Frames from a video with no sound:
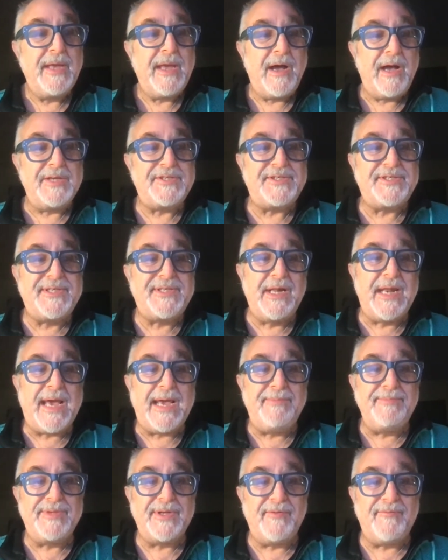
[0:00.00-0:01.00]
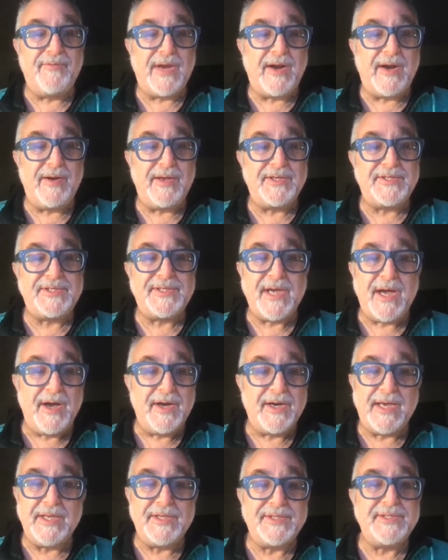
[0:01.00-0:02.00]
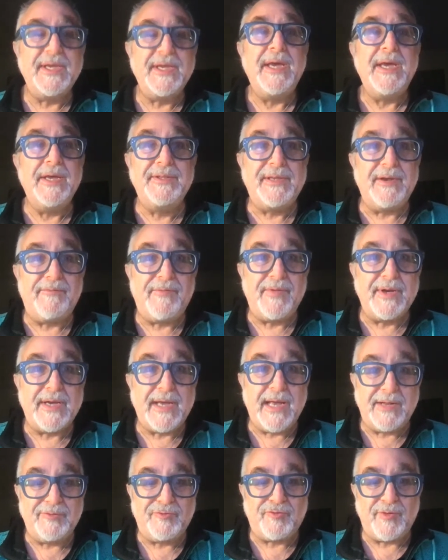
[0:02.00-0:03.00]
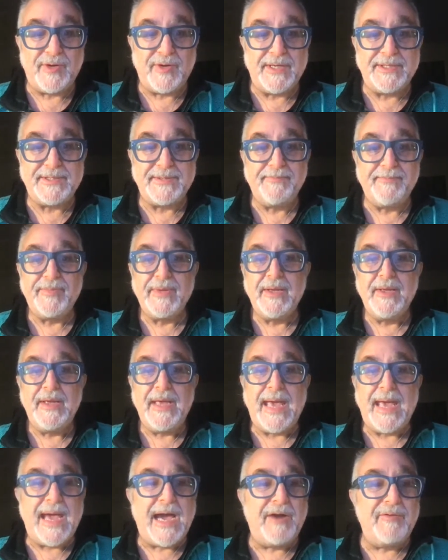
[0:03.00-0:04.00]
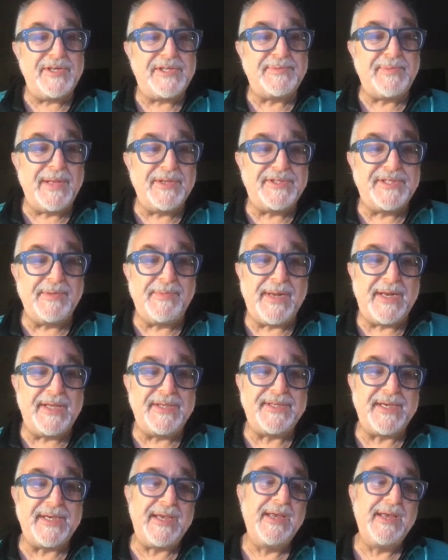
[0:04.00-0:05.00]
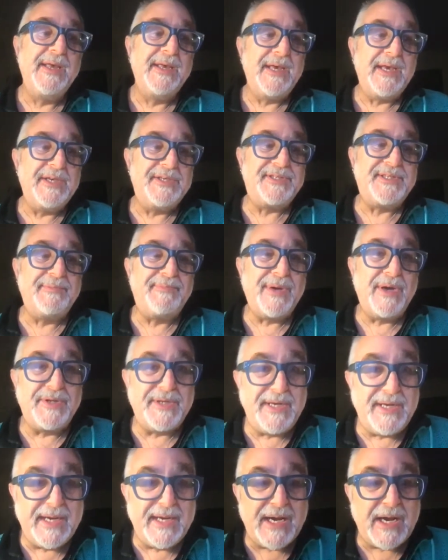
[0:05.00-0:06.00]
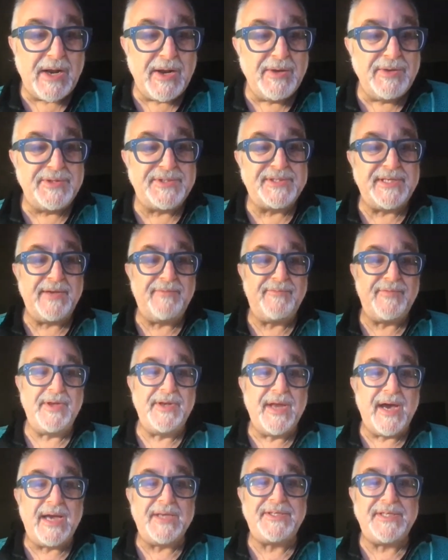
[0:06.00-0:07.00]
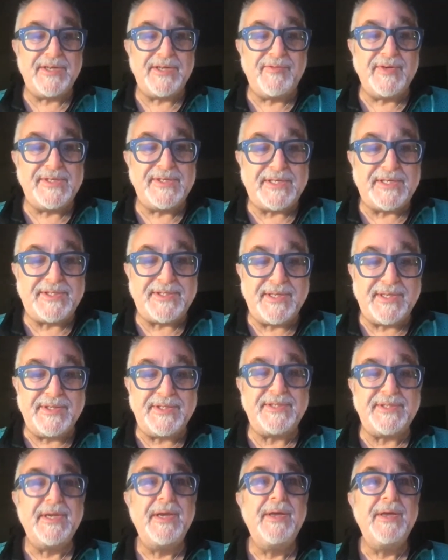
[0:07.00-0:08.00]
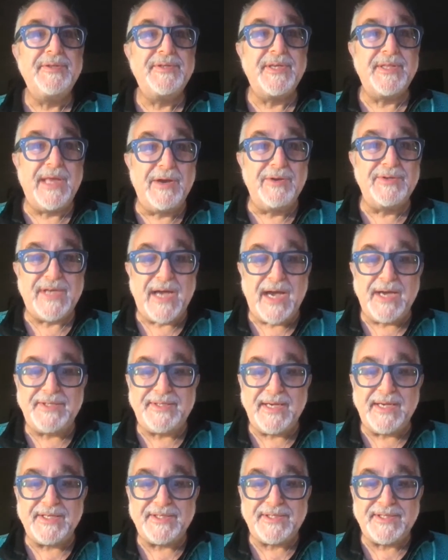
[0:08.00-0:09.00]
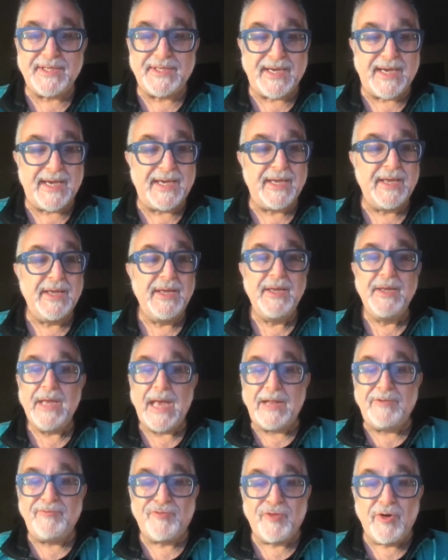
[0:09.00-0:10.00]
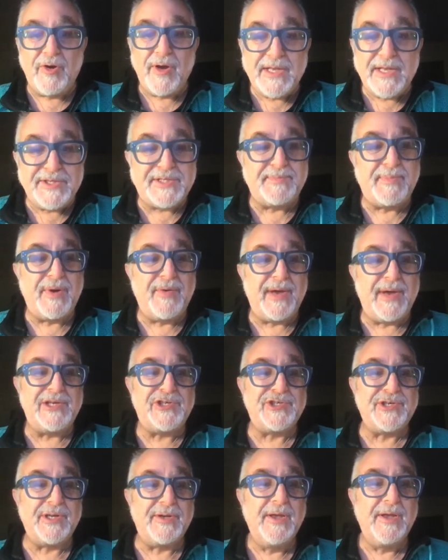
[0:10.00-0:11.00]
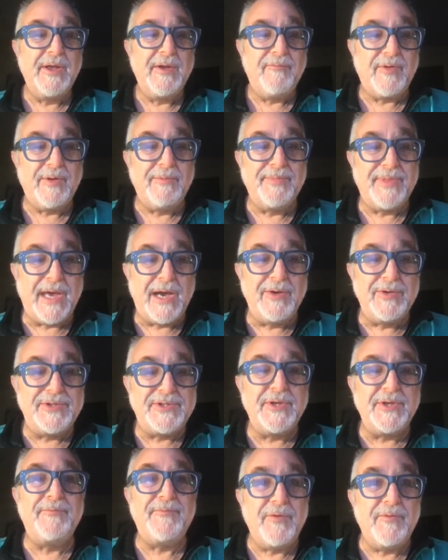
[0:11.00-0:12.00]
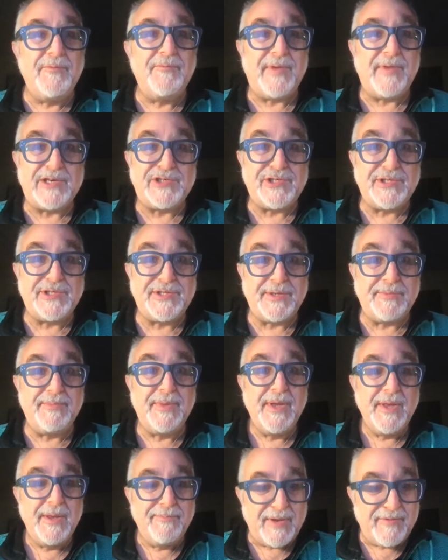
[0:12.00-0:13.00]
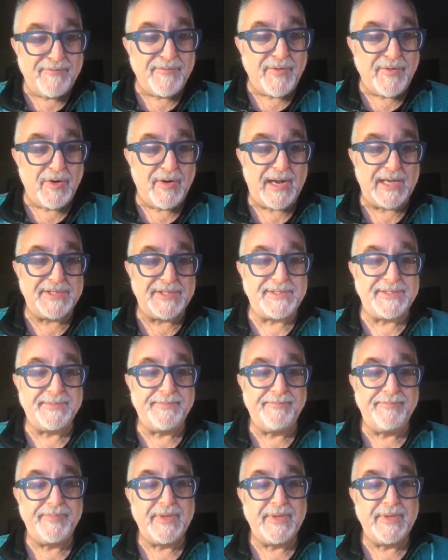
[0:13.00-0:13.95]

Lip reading: are still aimed at various targets in different countries. Our responsibility is to build an inclusive, united resistance to those ideas today and draw inspiration from those who fought fascism before us.